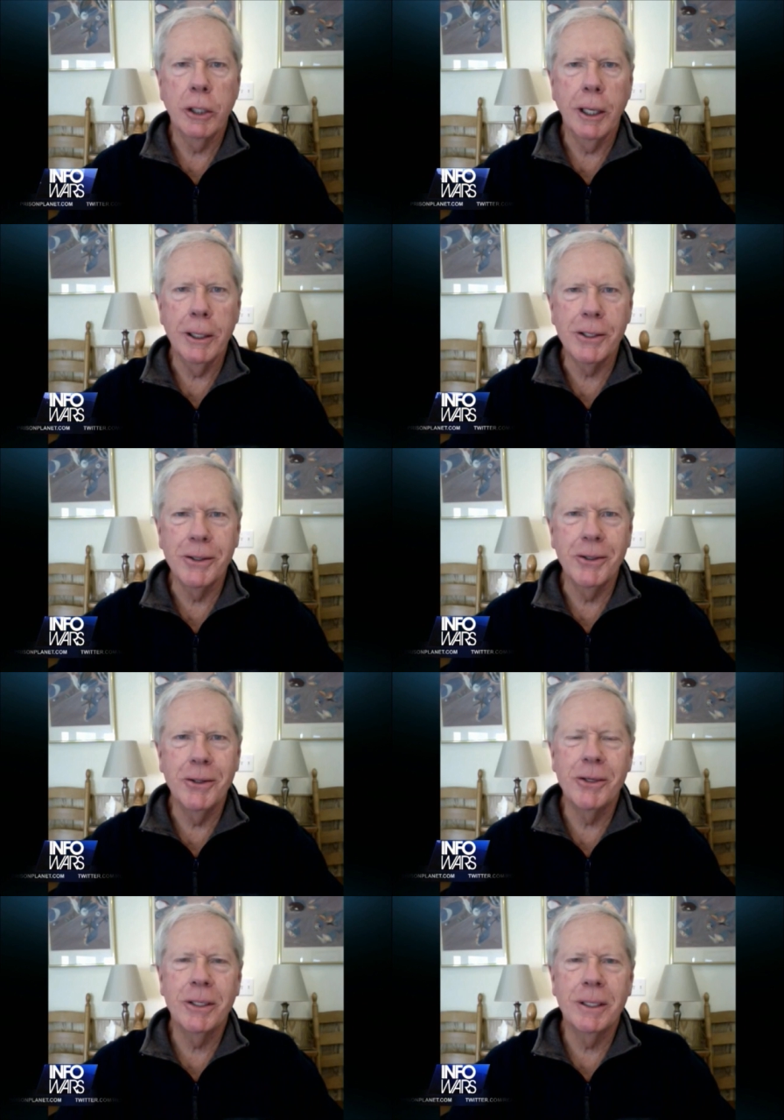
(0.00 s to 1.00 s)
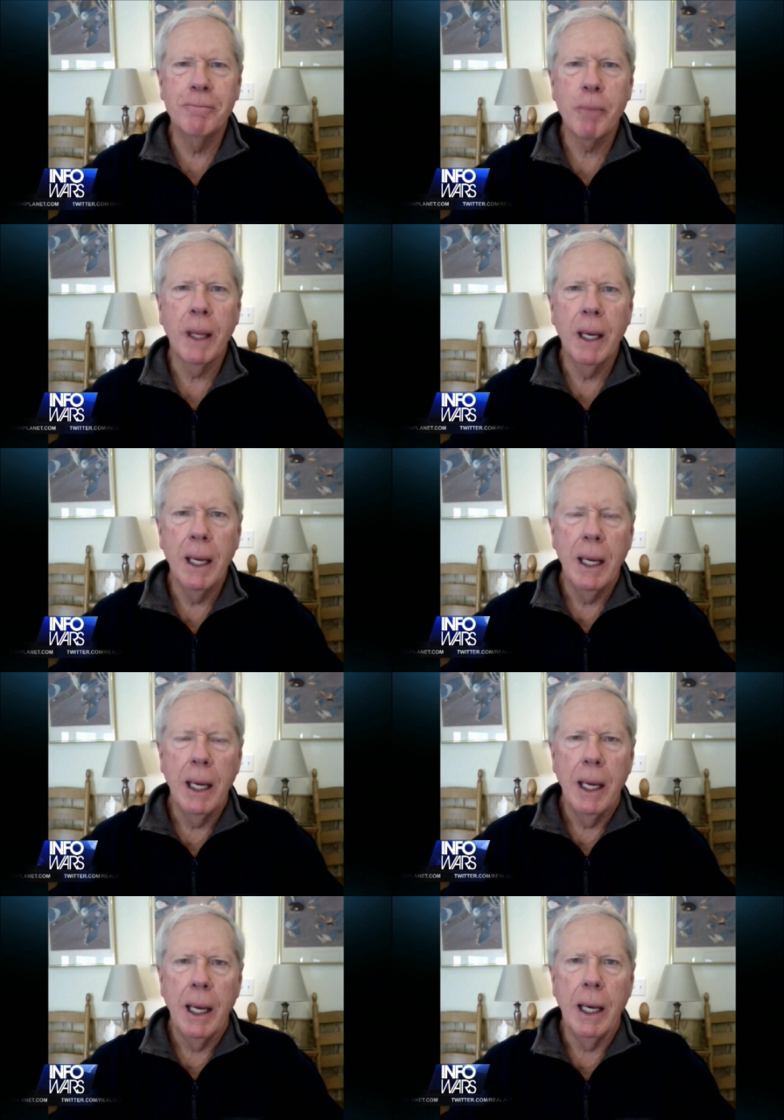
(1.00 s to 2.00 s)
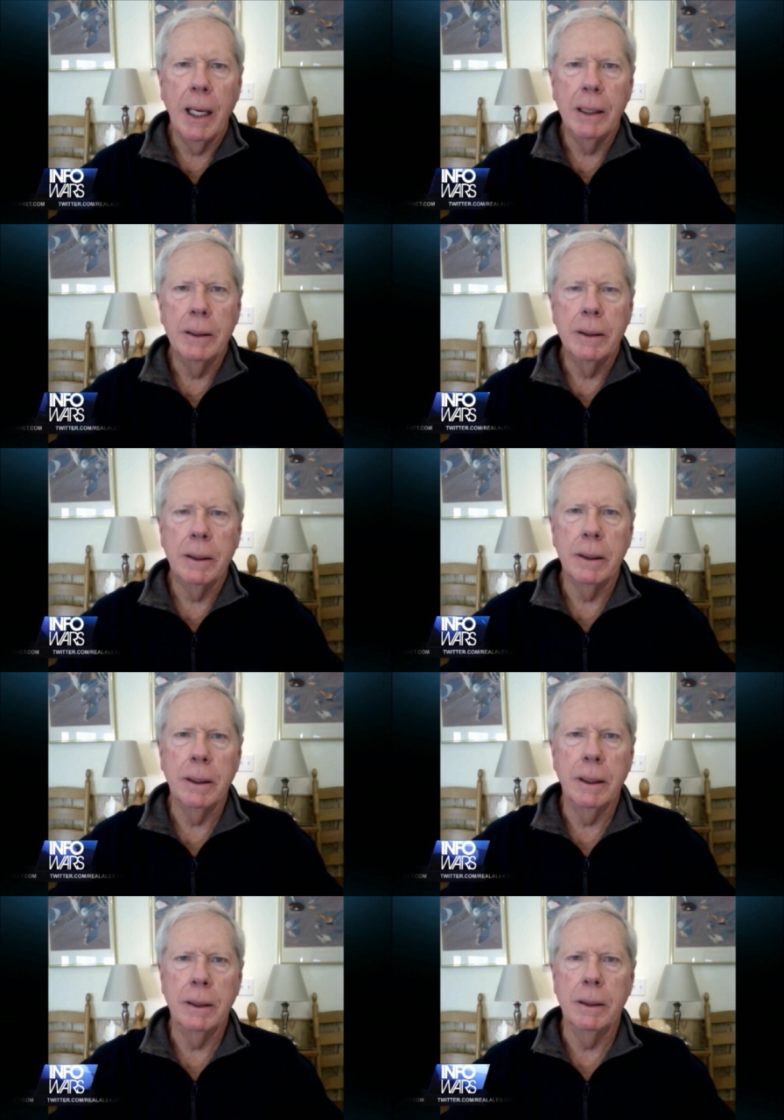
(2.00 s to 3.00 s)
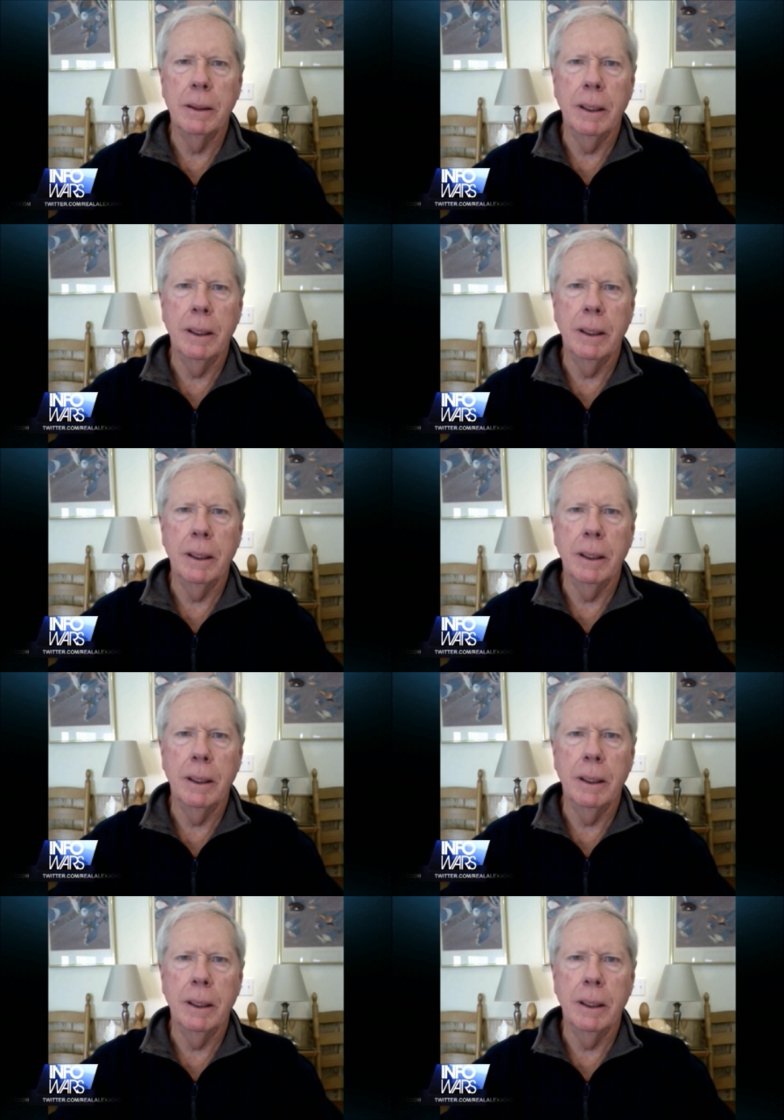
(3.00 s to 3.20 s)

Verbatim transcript: Constitution. And it,